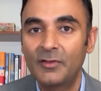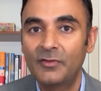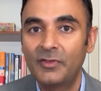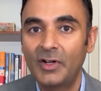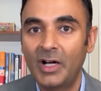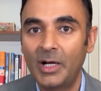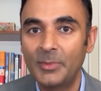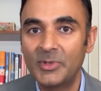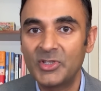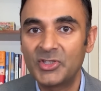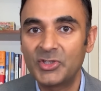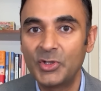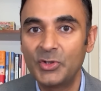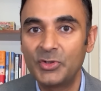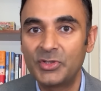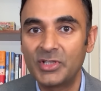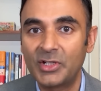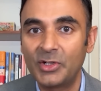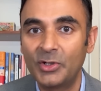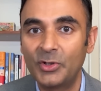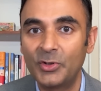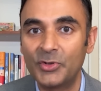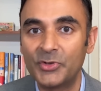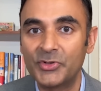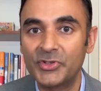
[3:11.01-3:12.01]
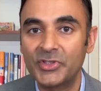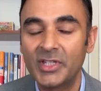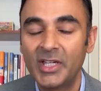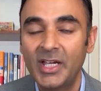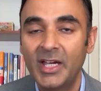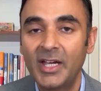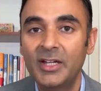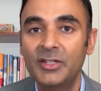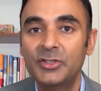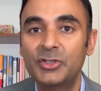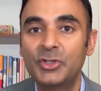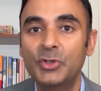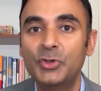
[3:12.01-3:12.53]
pharmaceuticals
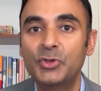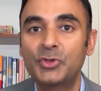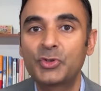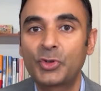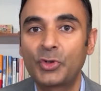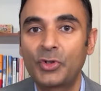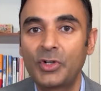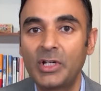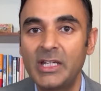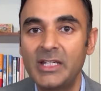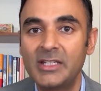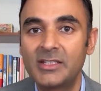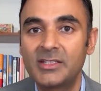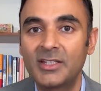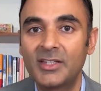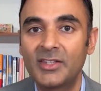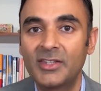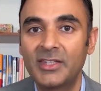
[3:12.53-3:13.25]
to treat